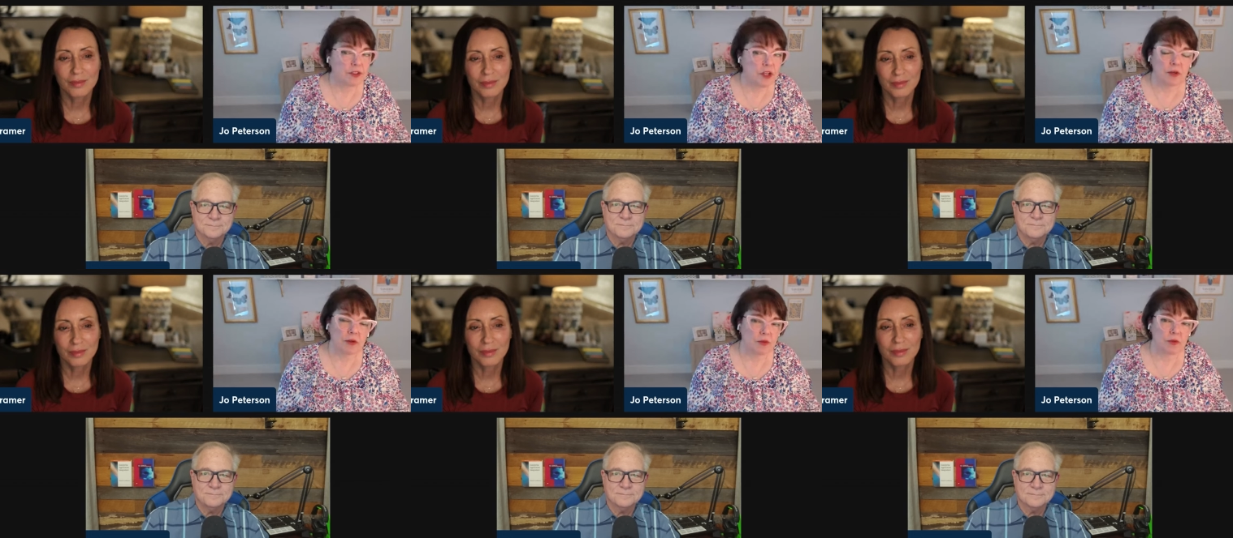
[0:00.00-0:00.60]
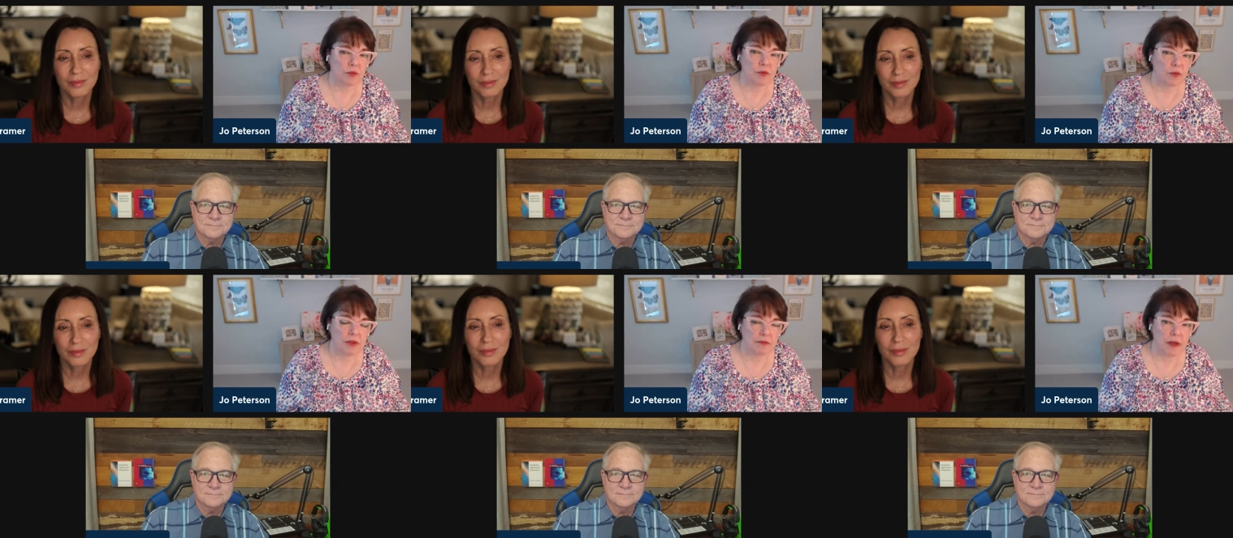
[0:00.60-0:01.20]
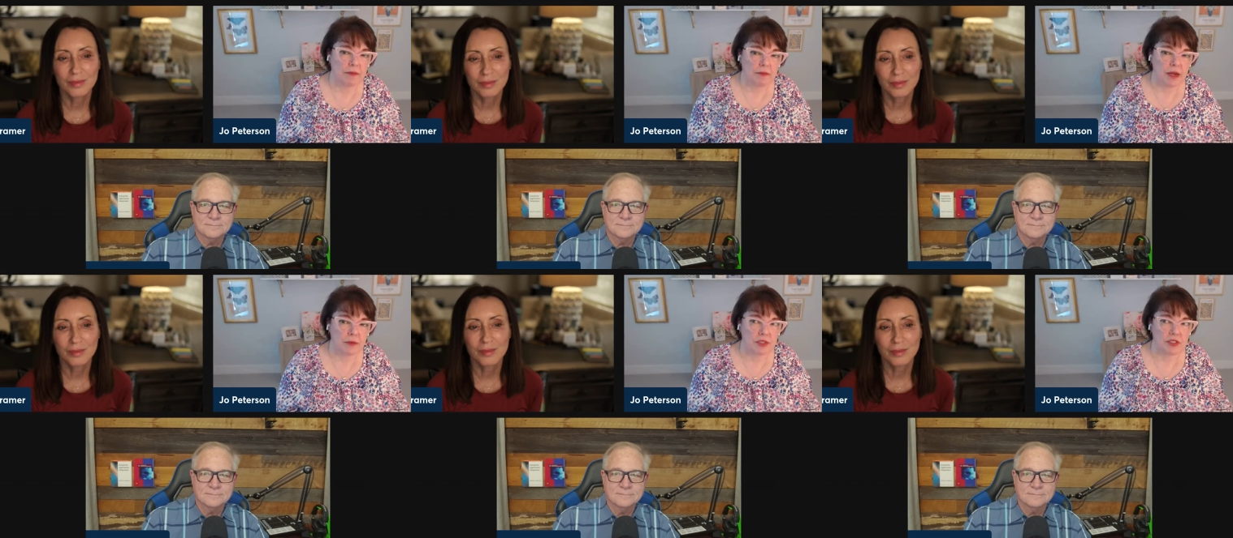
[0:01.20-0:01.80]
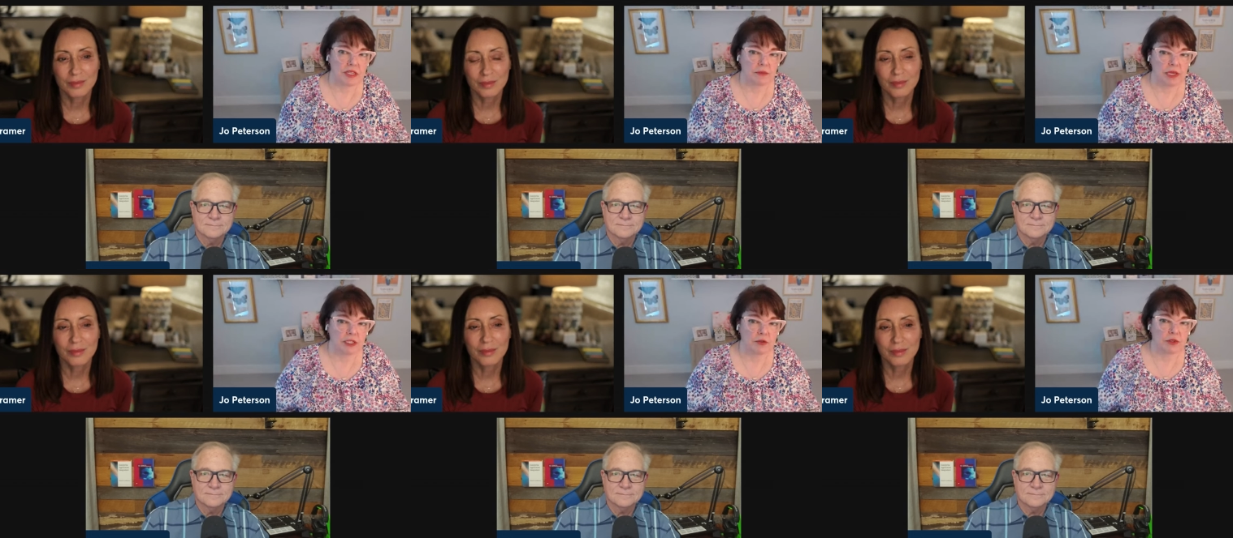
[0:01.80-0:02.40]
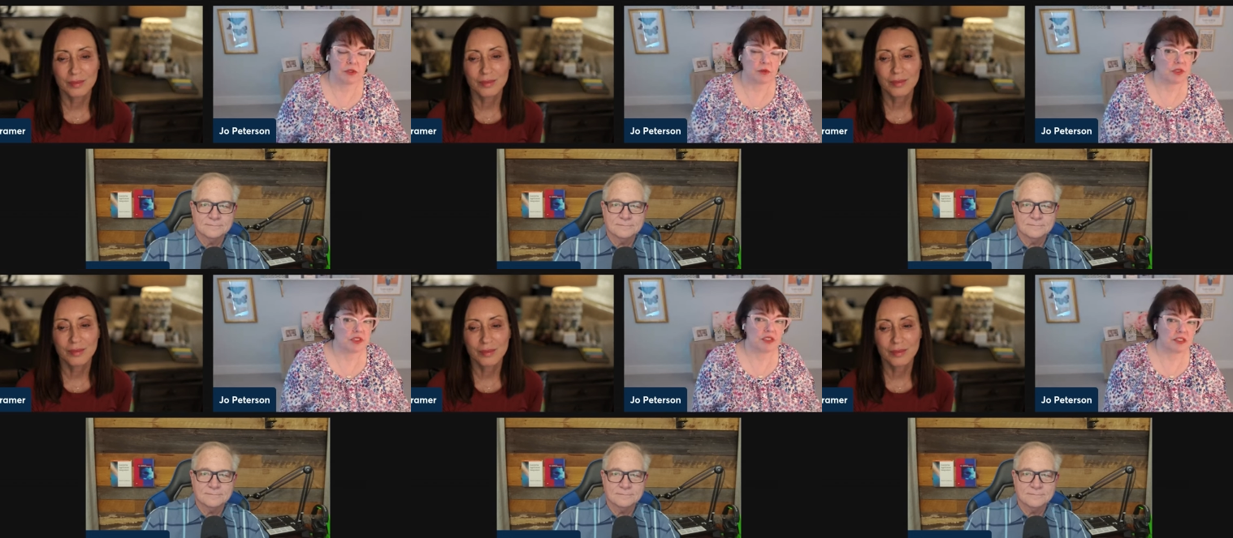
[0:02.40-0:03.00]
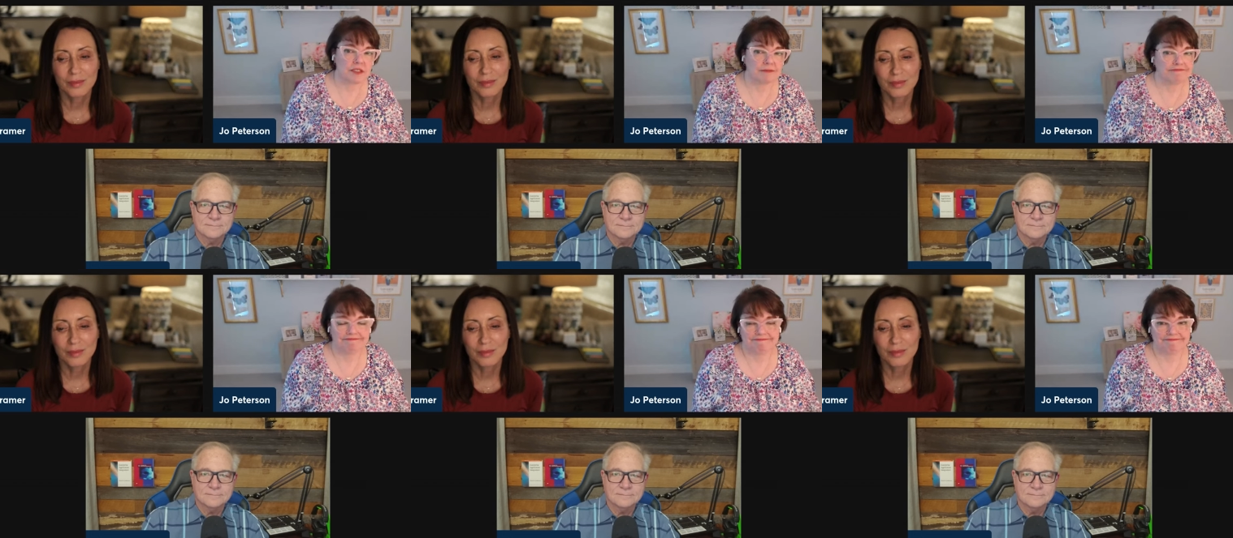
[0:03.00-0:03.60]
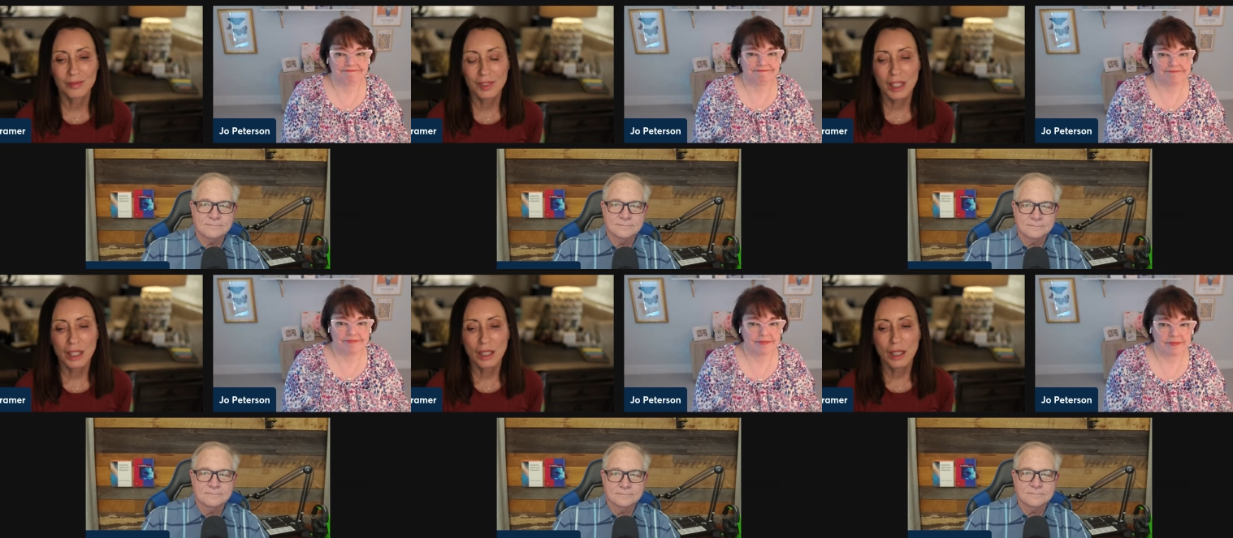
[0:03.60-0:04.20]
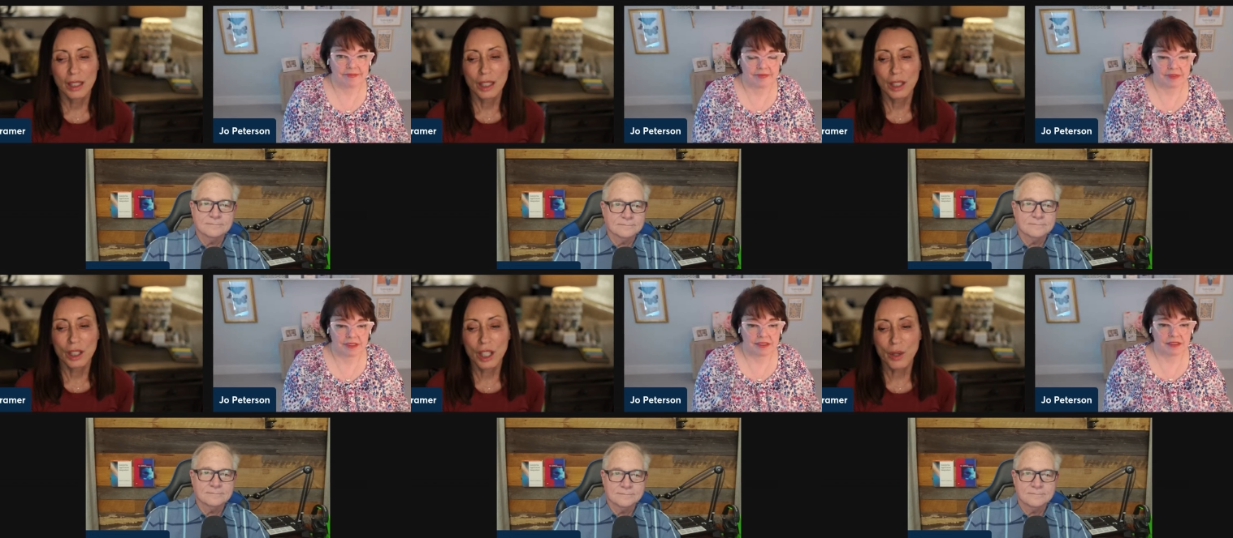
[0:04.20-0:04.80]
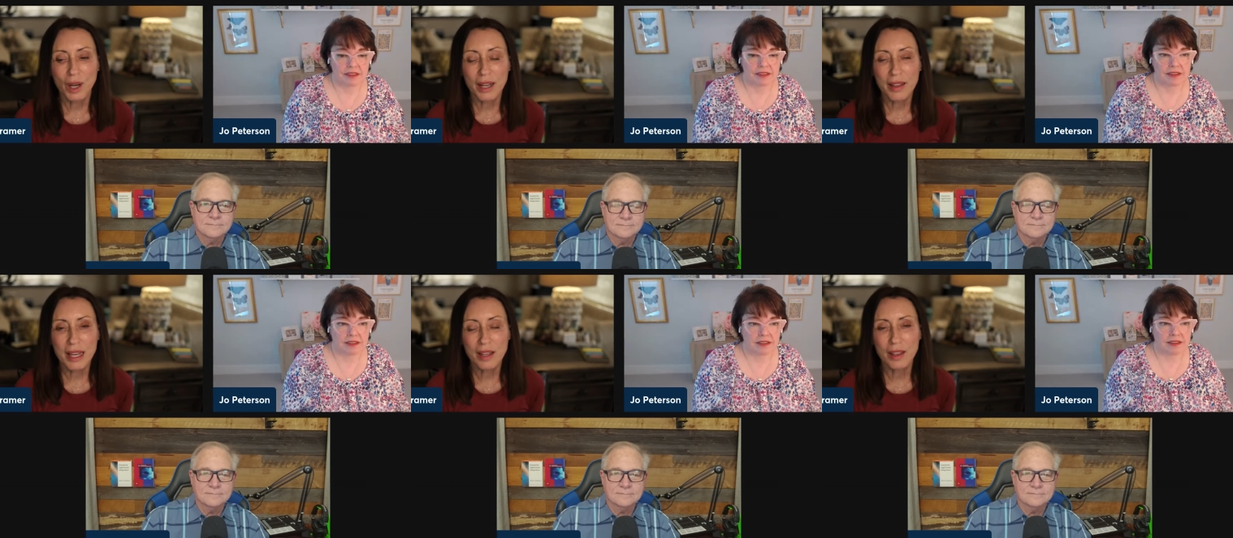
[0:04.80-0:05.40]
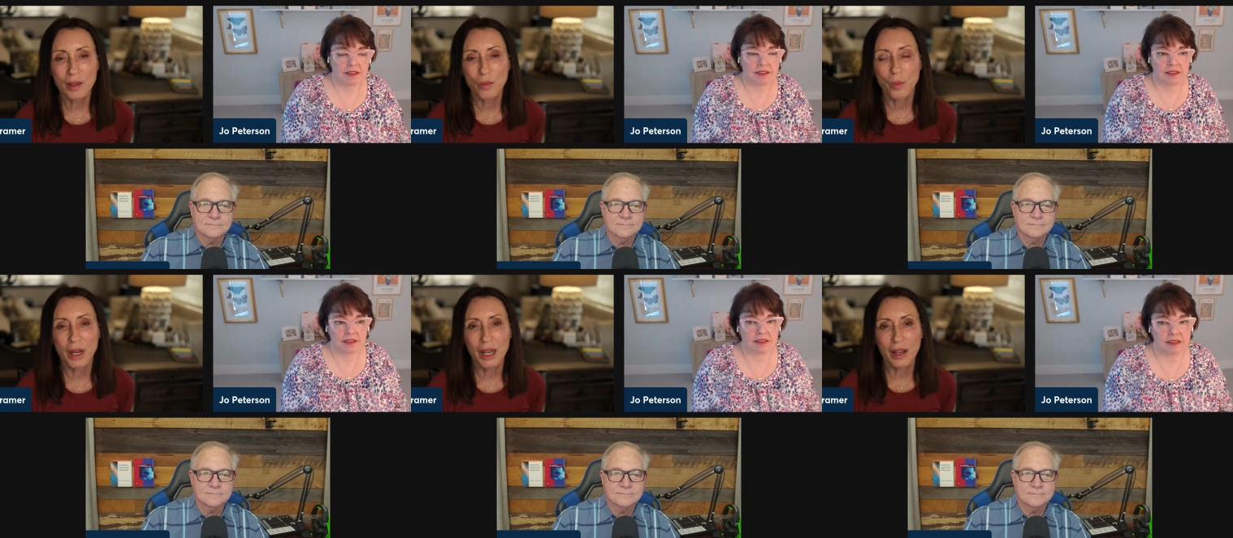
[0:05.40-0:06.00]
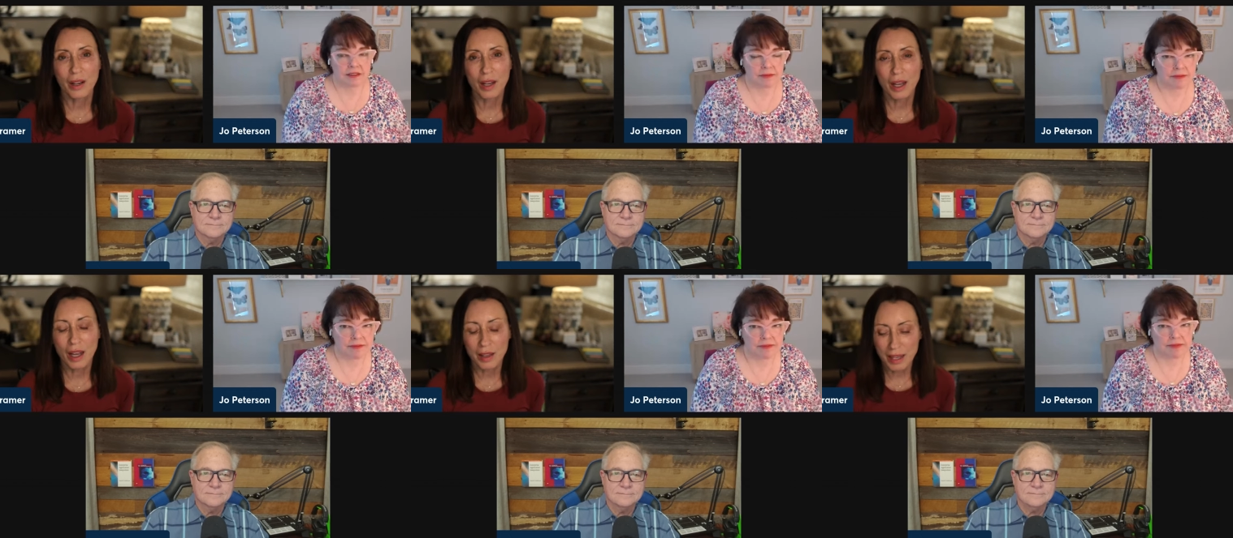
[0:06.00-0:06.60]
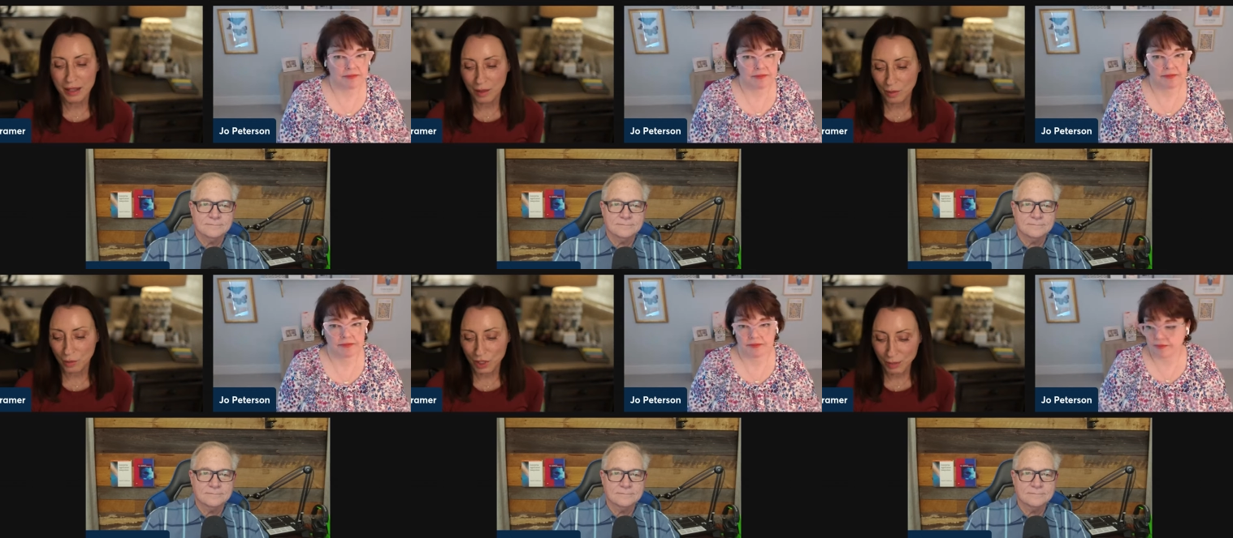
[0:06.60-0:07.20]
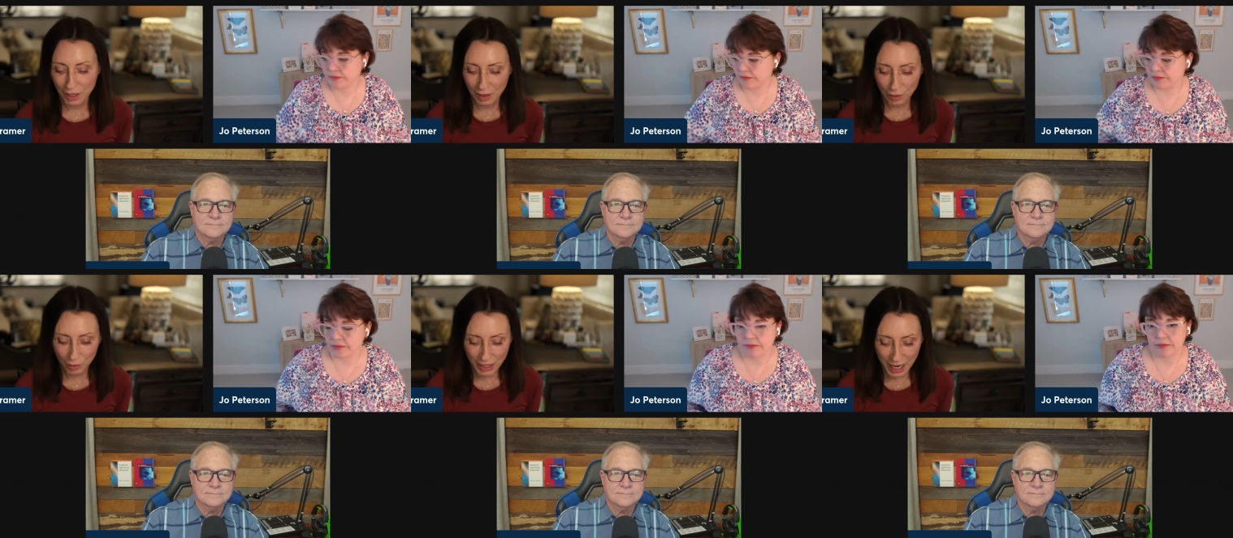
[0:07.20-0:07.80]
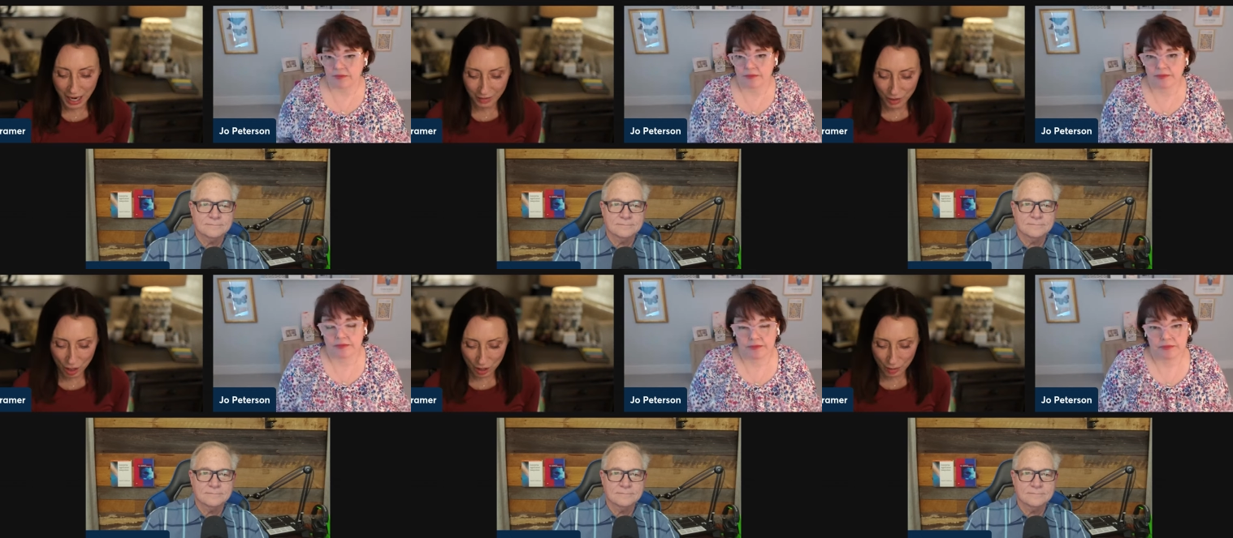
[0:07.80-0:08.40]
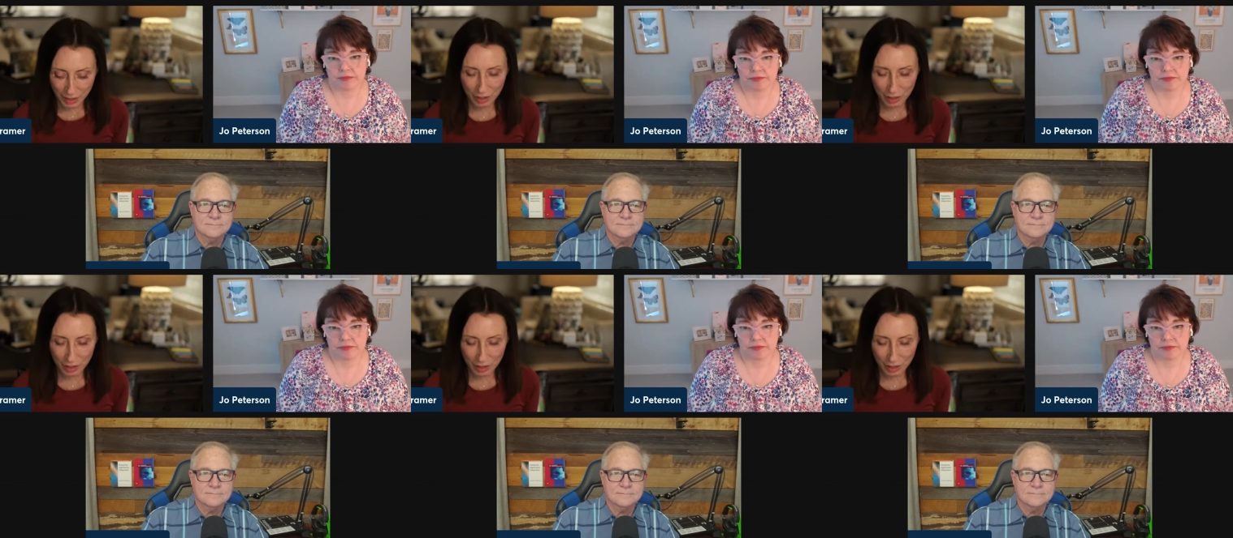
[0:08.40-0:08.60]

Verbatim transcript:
Speaker 1: know if I'm I'm on the same page with you with this.
Speaker 2: You know, I think that where I think that something that we haven't talked about